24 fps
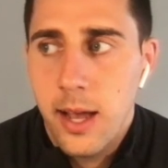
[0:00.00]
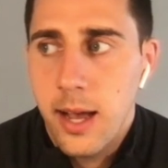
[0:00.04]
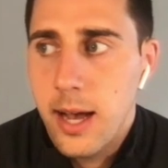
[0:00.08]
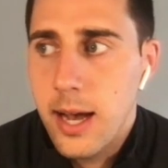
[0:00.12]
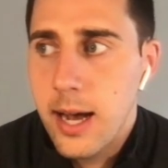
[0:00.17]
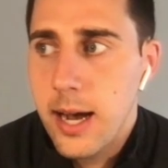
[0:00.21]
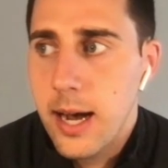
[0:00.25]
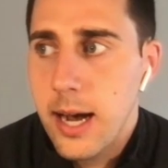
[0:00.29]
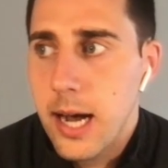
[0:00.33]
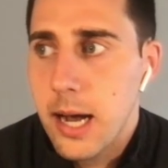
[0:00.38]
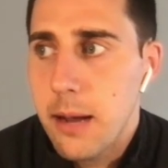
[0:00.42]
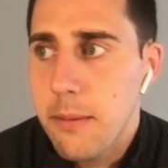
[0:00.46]

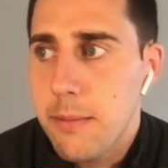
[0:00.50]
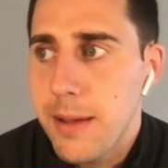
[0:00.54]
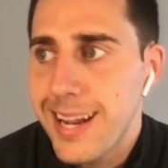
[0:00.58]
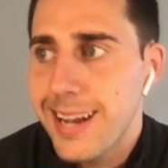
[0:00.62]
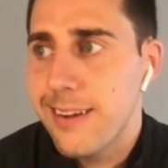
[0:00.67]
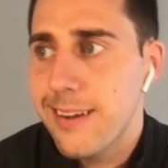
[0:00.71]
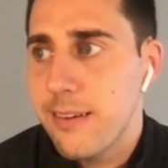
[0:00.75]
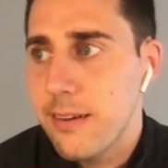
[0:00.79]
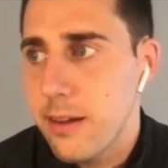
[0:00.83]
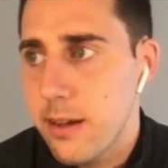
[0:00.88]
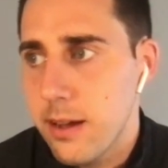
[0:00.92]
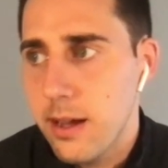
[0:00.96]
Um,
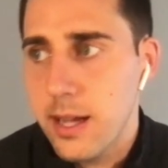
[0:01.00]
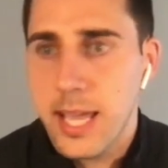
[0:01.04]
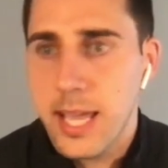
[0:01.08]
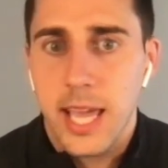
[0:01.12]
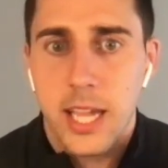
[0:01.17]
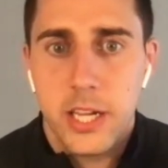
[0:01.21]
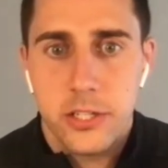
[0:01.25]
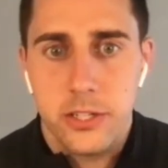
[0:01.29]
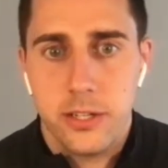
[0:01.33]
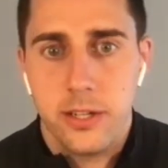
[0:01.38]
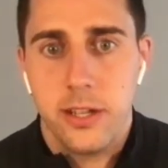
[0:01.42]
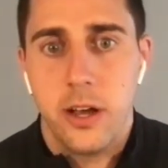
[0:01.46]
and
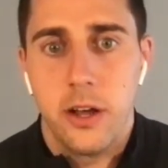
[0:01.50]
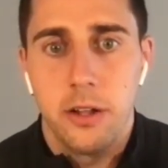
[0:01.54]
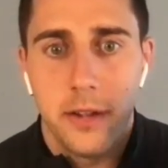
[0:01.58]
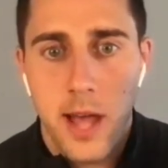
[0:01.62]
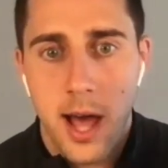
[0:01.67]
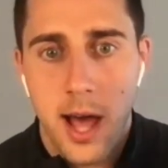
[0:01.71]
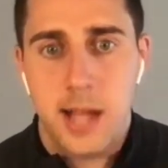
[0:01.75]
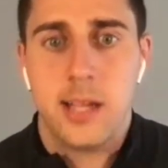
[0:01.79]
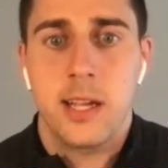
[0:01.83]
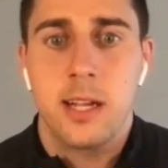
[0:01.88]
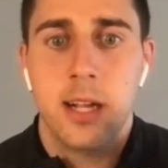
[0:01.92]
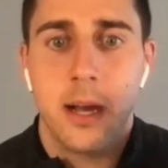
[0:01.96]
occasionally I'll
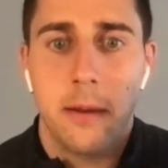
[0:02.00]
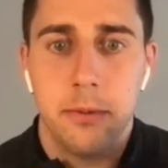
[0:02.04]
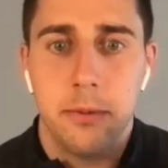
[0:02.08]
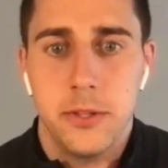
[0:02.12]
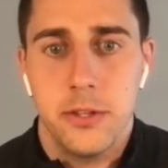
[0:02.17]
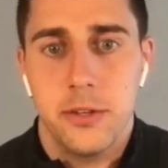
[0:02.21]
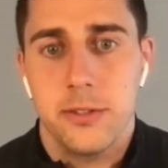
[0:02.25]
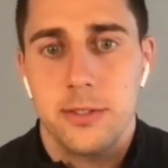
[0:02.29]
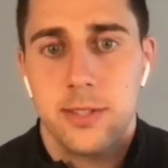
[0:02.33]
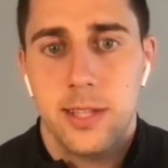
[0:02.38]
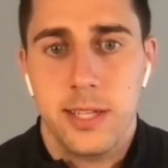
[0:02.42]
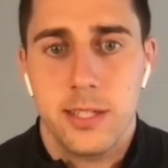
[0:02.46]
knock a couple of
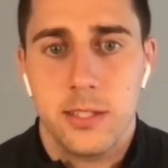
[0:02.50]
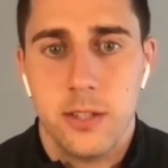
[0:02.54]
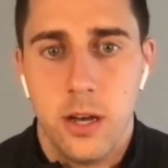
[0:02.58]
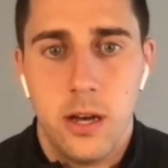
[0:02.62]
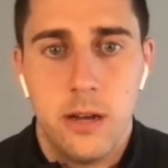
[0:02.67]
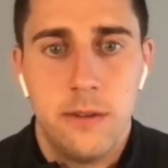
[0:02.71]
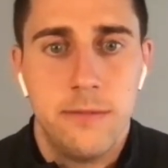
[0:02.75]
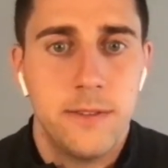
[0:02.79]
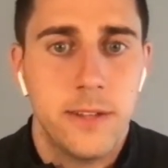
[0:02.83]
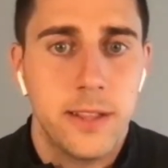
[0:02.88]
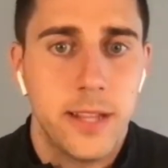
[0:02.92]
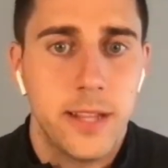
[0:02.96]
those things
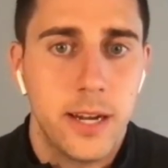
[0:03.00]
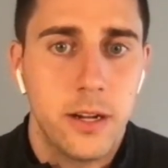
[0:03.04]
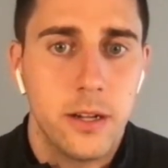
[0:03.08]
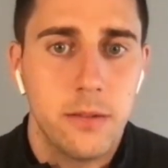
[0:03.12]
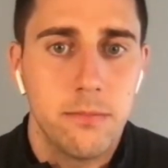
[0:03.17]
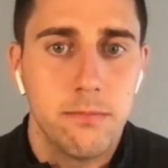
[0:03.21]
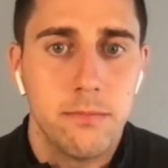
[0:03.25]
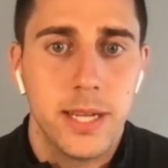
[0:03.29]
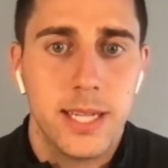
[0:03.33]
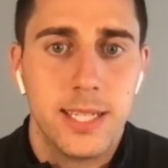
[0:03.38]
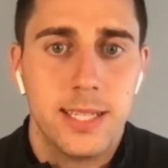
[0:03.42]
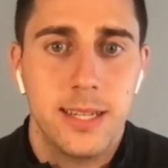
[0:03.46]
off, and then
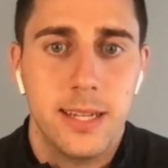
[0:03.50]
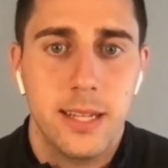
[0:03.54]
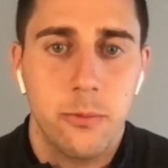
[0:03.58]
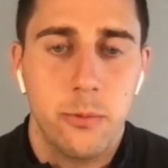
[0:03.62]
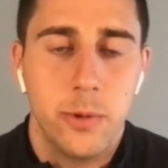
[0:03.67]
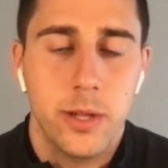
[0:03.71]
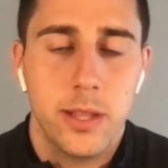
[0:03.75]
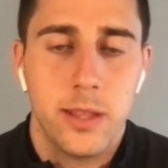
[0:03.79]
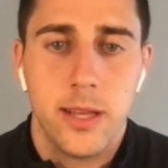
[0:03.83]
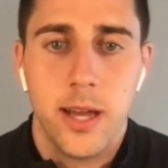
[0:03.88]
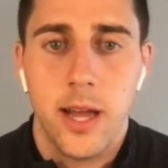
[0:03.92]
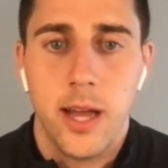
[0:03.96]
I'll mix it in
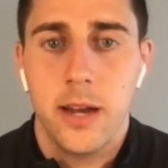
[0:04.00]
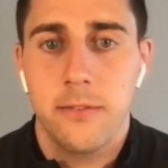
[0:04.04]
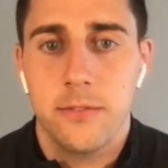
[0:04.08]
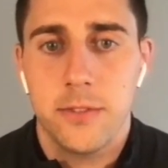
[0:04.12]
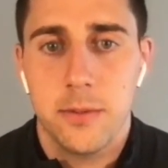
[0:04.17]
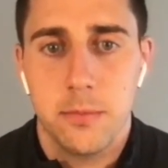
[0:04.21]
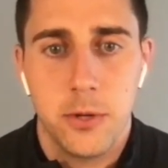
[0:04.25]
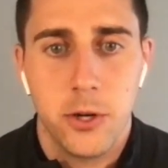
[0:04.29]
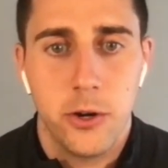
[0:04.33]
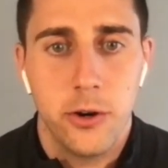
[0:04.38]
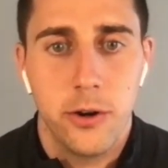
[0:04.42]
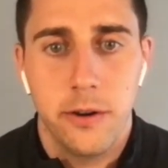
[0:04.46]
with kind of
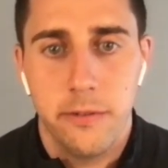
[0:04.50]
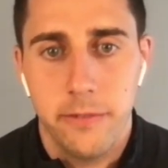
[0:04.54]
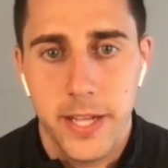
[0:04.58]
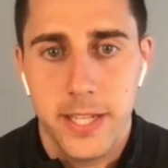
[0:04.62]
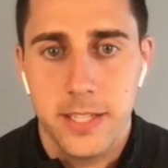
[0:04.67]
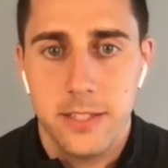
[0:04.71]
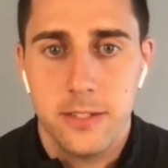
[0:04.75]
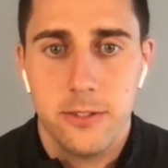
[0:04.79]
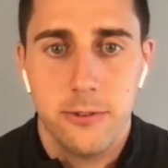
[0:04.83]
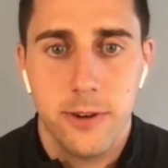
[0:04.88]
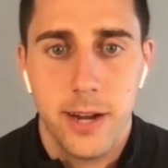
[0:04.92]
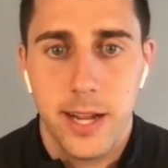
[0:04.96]
some current
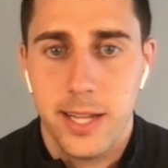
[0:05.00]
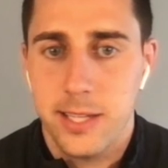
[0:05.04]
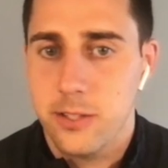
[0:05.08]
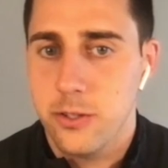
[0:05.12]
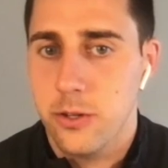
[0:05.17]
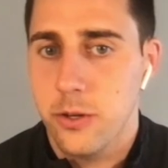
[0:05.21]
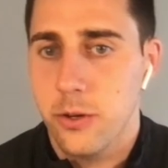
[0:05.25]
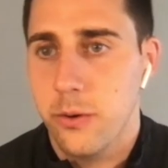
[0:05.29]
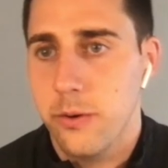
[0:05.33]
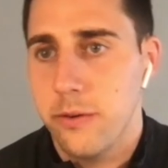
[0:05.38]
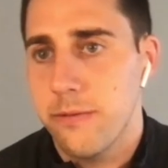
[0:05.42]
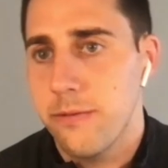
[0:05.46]
events, right?
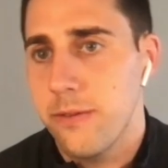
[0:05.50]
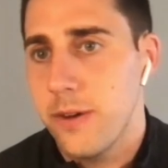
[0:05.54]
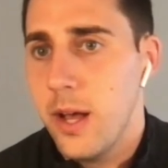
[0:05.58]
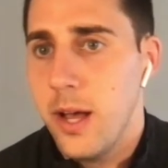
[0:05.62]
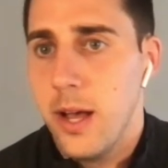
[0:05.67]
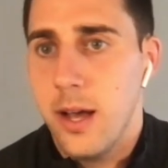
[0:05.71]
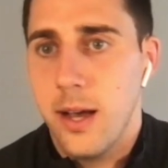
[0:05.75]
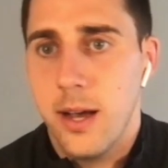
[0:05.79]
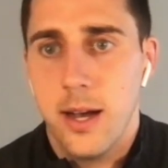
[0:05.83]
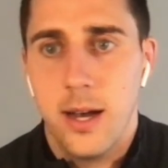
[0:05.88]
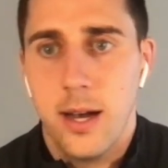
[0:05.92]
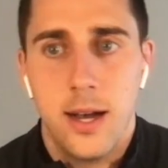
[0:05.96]
So if
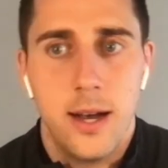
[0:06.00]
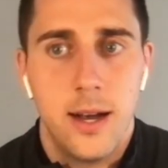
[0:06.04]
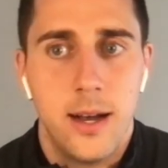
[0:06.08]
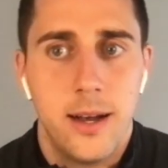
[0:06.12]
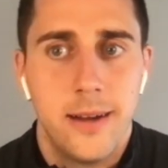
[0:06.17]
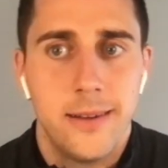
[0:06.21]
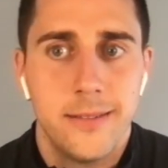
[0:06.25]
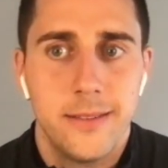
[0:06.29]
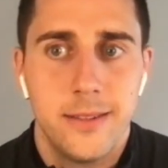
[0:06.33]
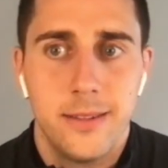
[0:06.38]
uh,